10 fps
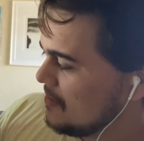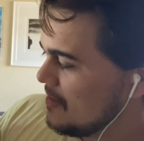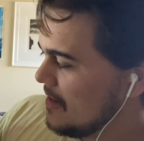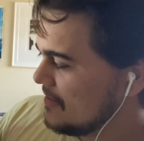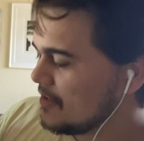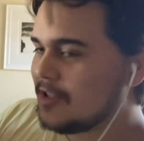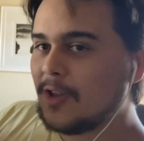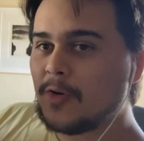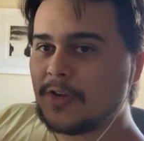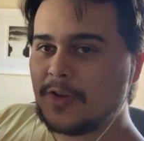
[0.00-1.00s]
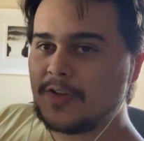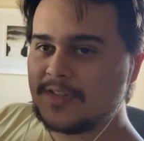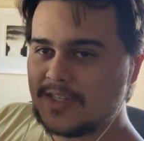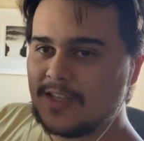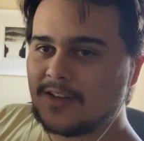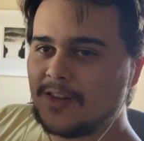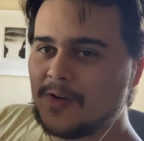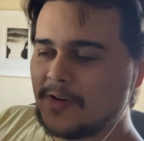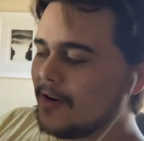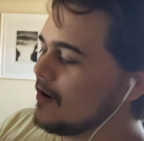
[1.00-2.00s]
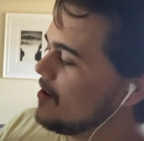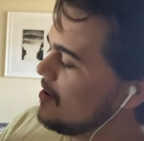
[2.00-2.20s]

It's cloak. you can see the cloaker,